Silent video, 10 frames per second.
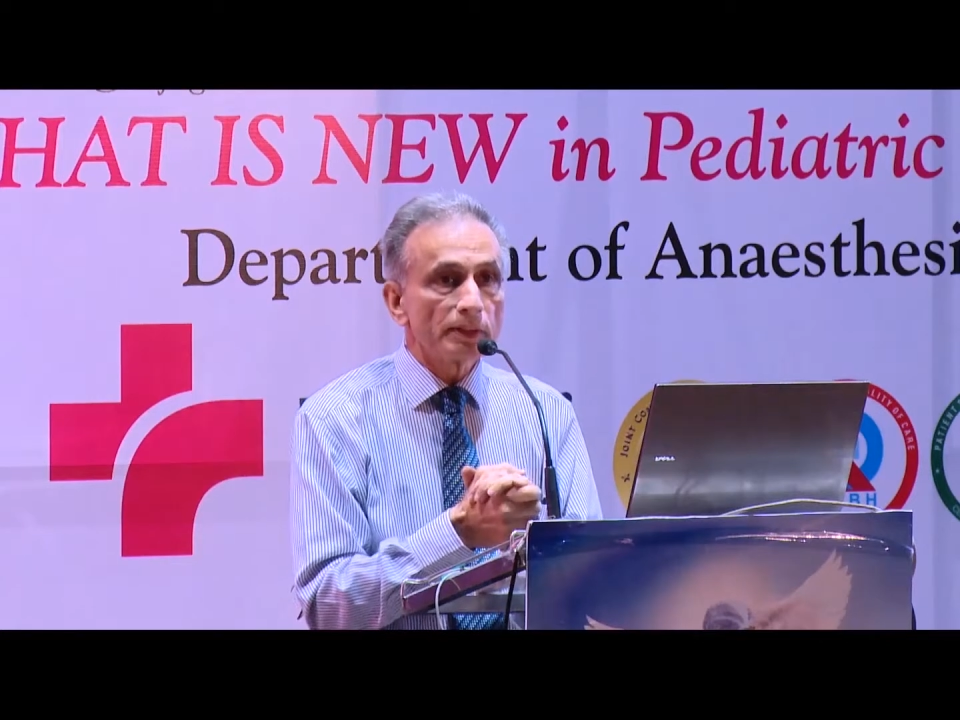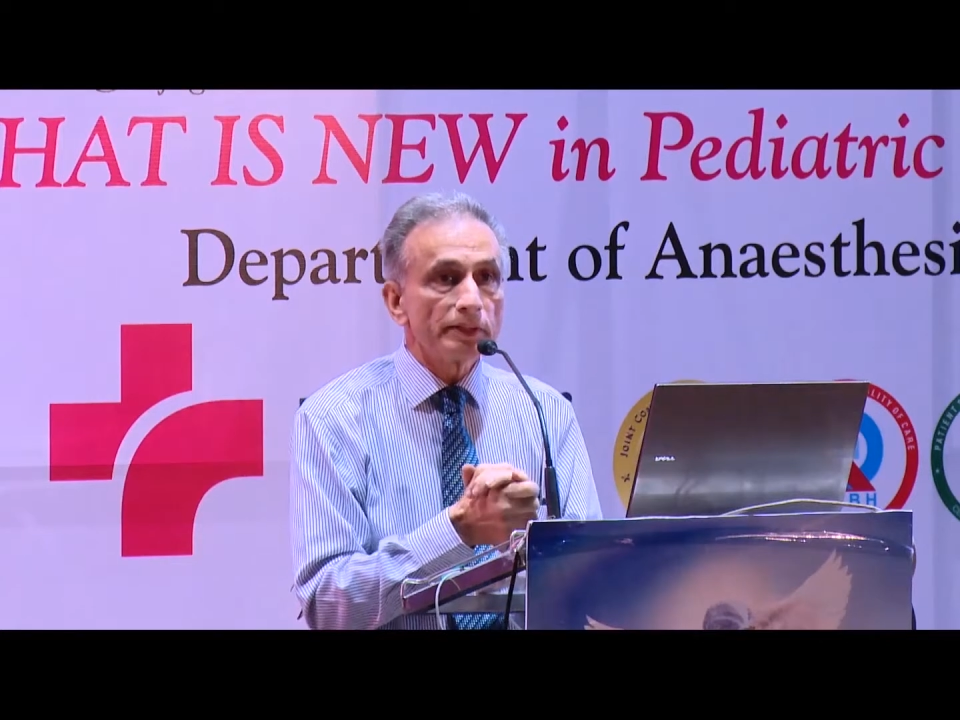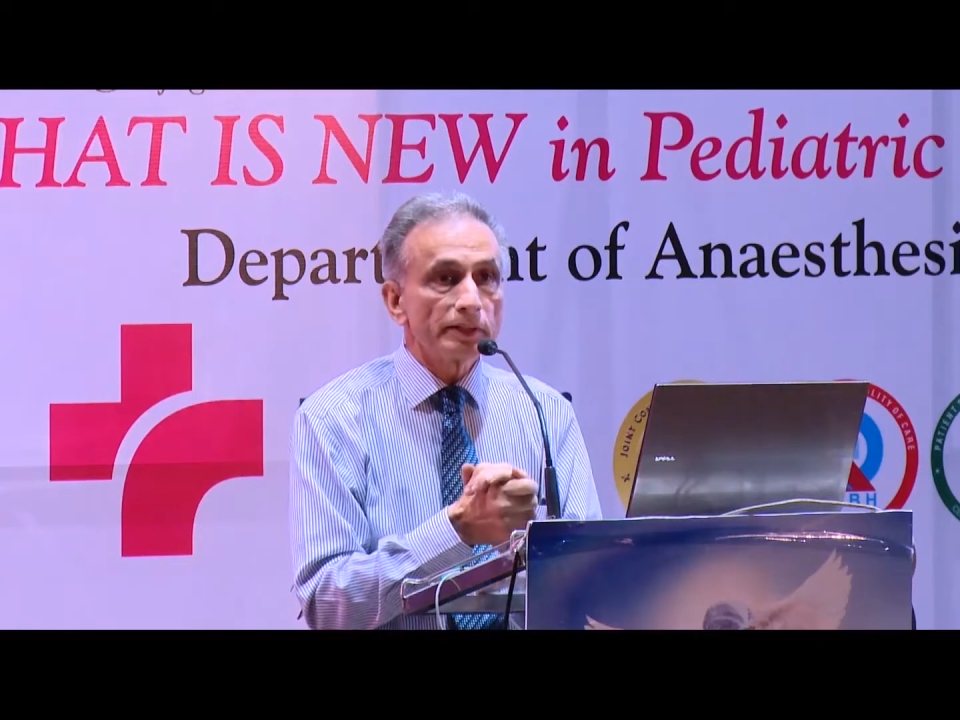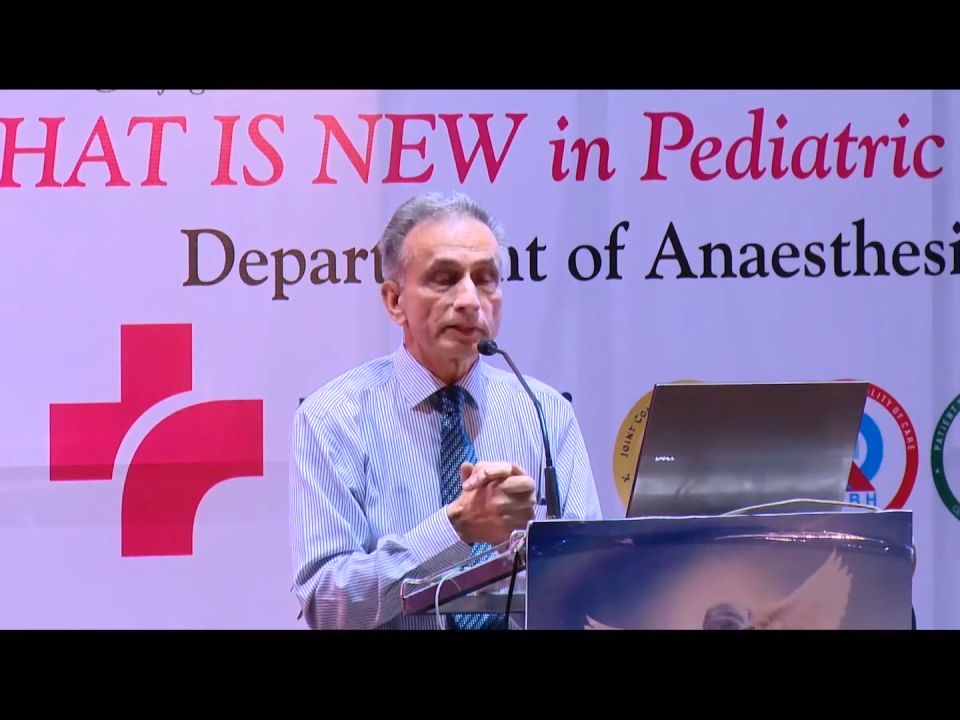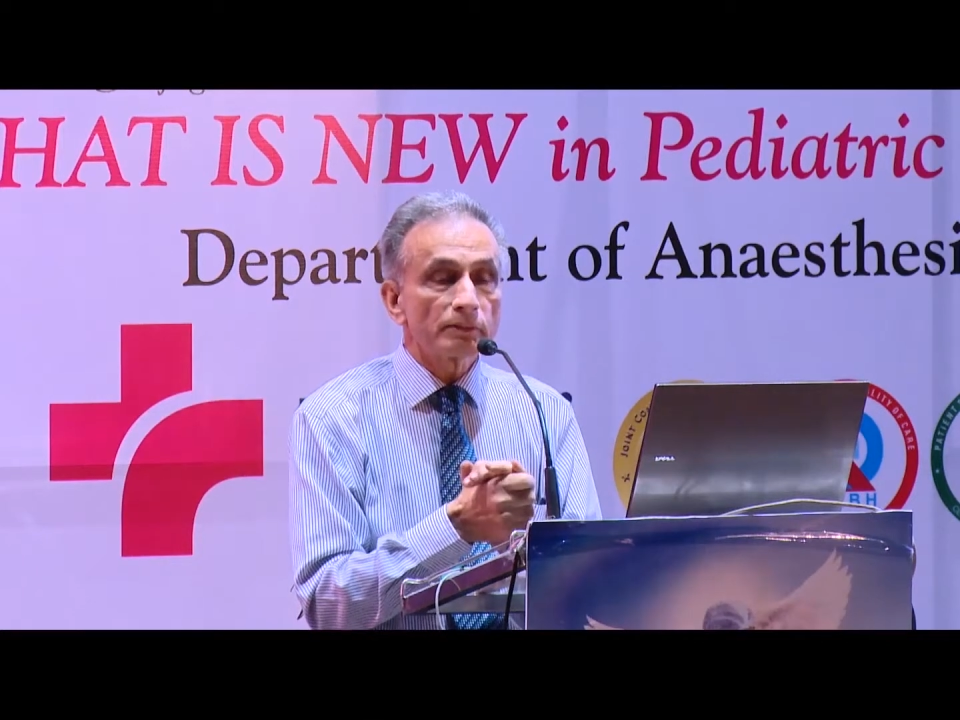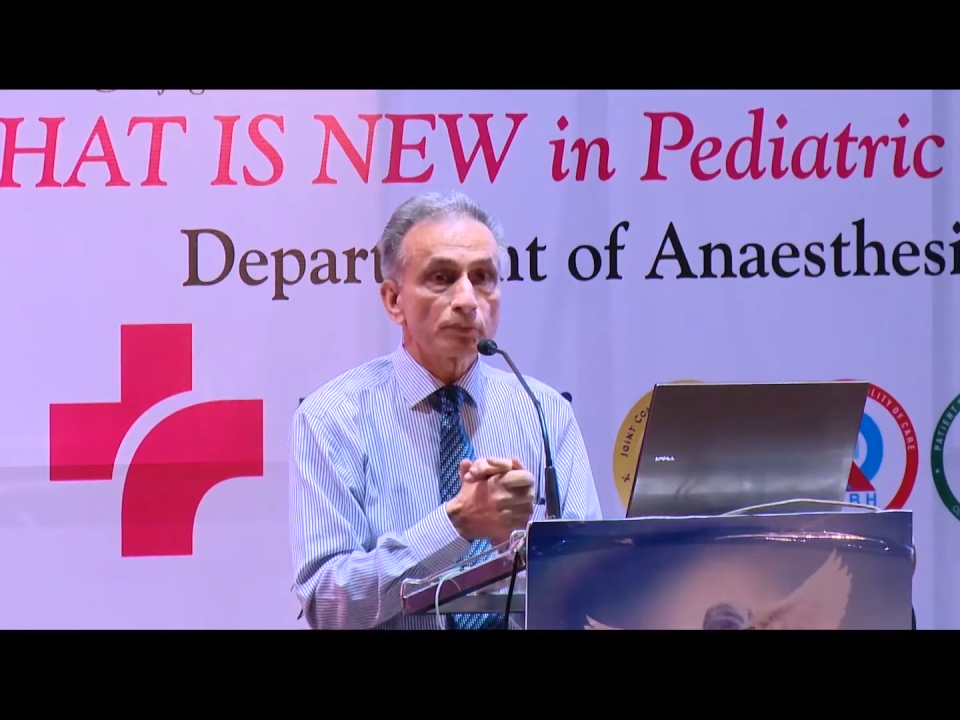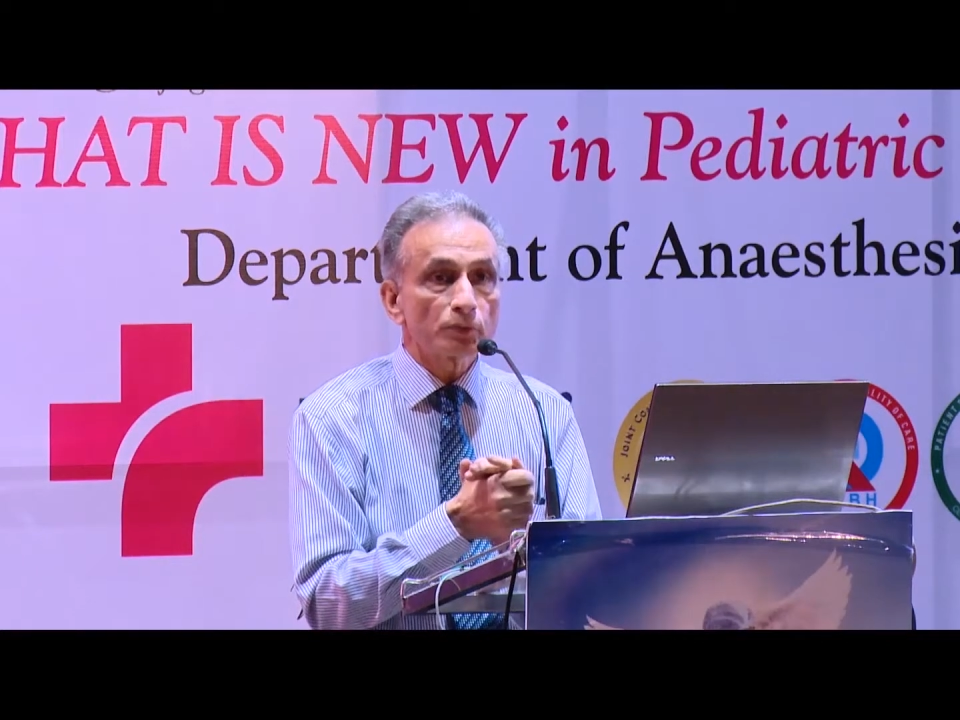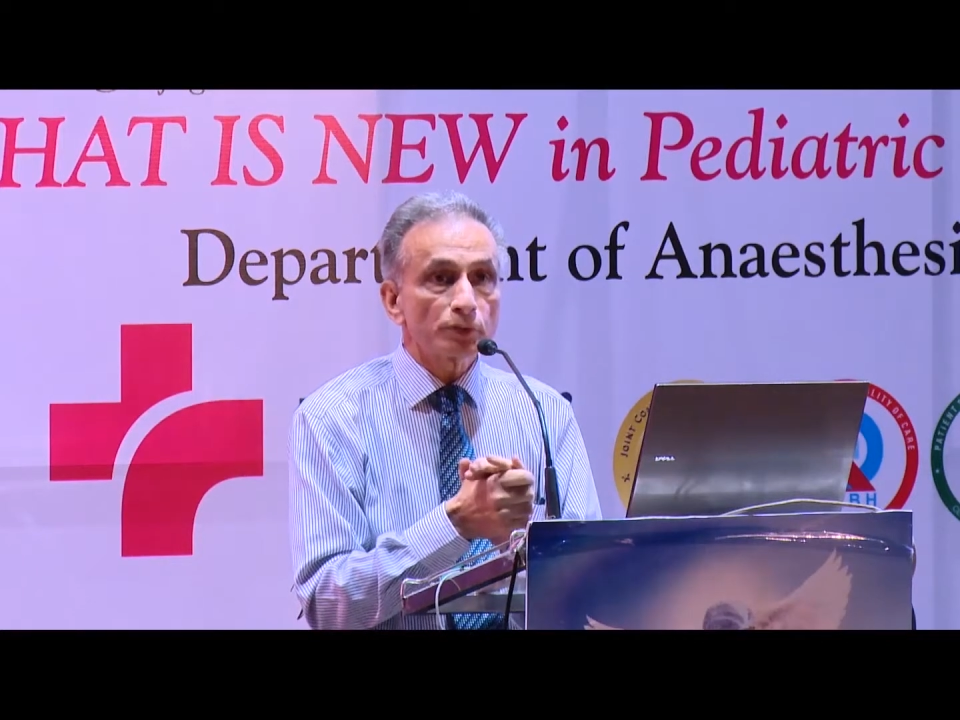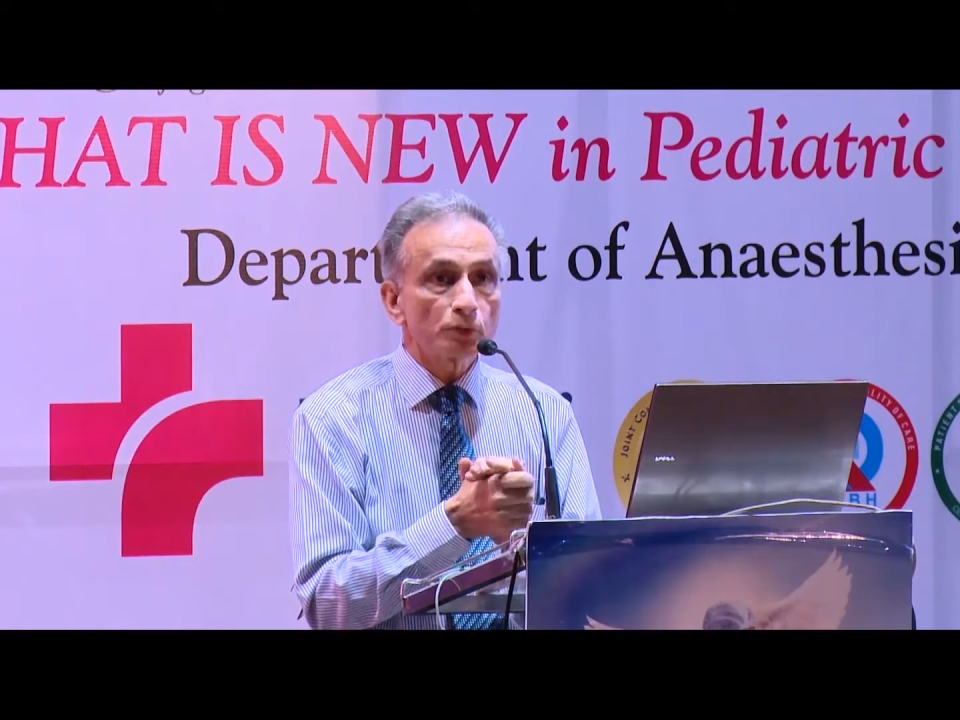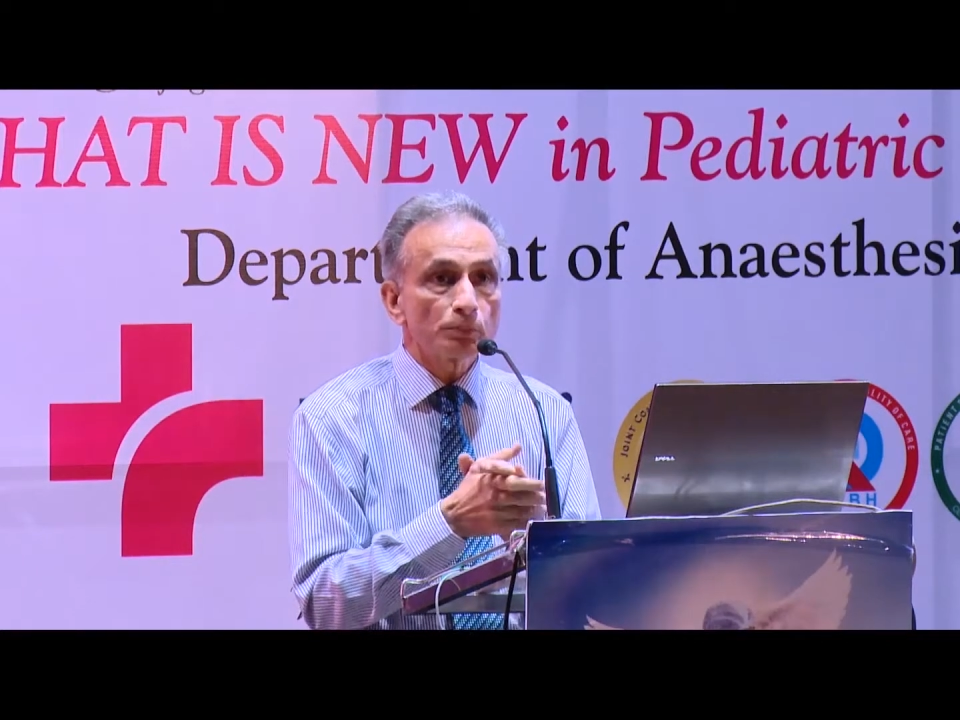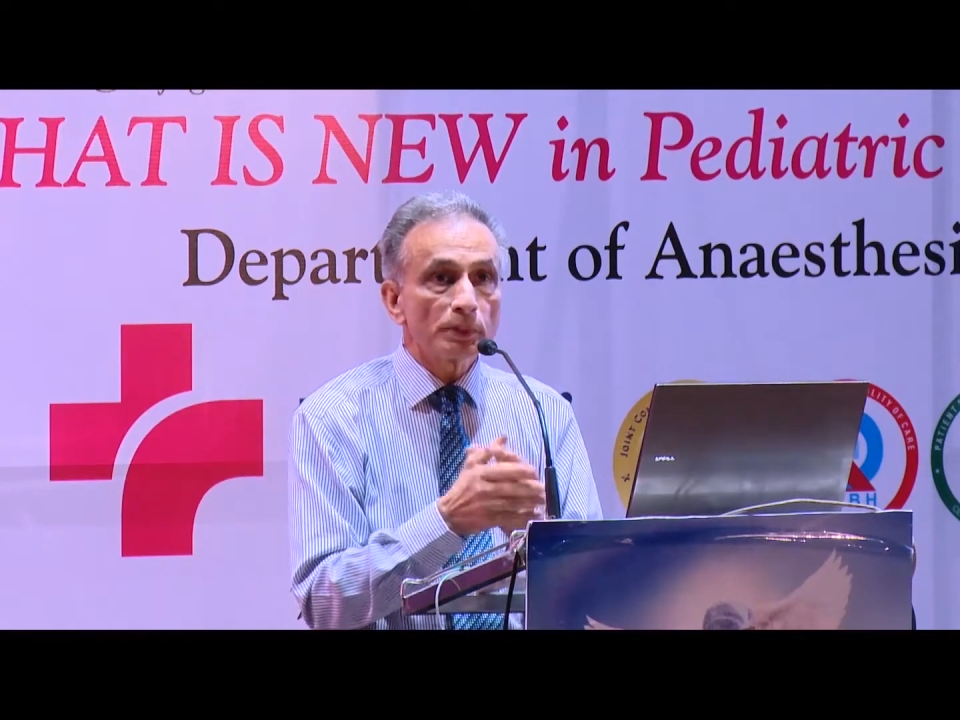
in 1842,